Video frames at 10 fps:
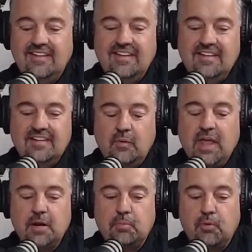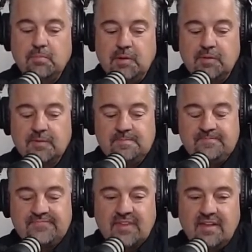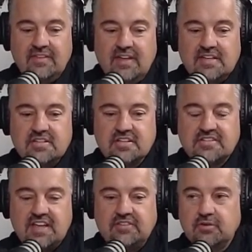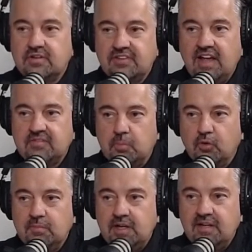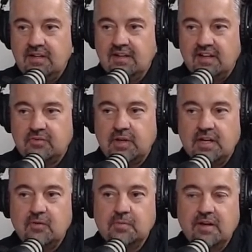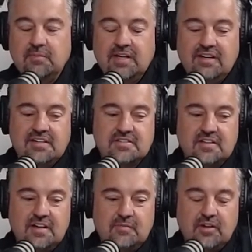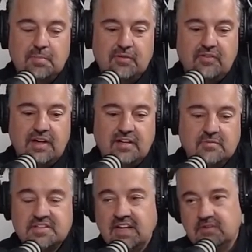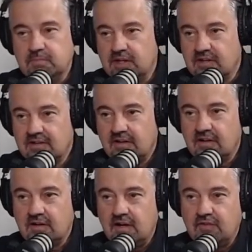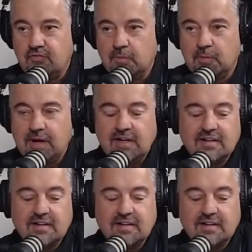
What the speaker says: And we had a board member that just sat through his last board meeting last week at homecoming, and he stood up, very profound. It was David Miller, our former mayor.